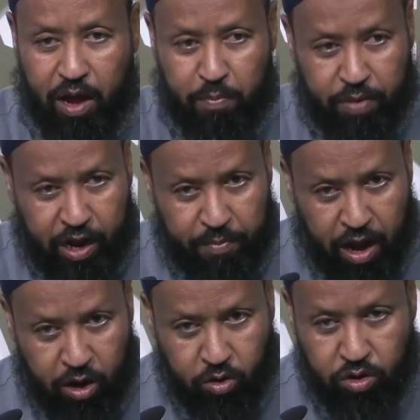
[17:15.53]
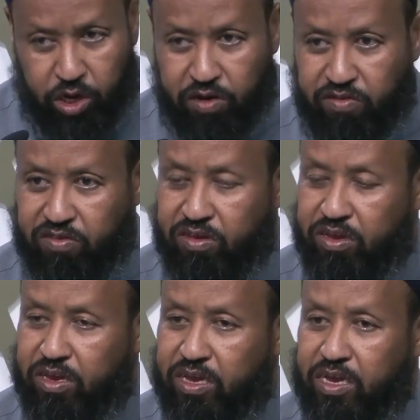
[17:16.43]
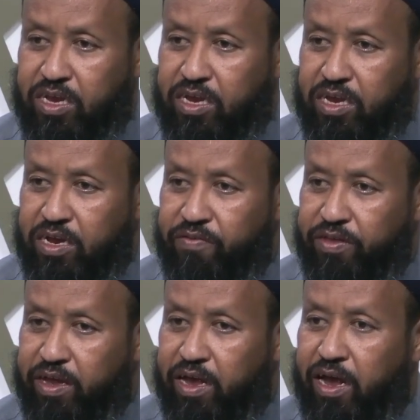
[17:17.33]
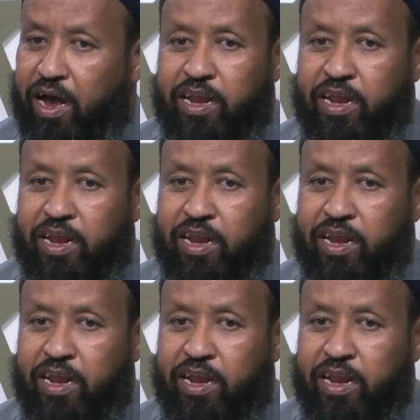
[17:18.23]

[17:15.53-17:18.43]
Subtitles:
become unconscious, and